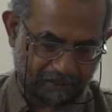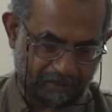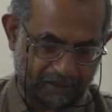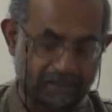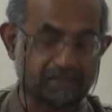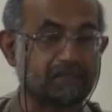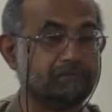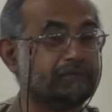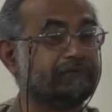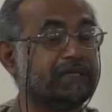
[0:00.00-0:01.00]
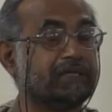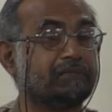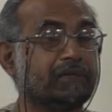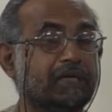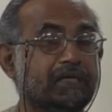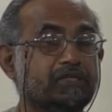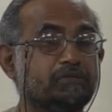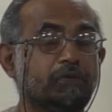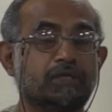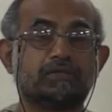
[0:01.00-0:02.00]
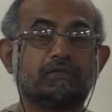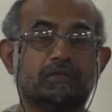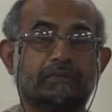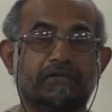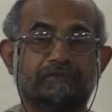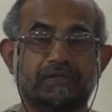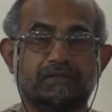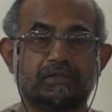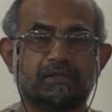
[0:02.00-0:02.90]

were against timber felling by a sports good manufacturer,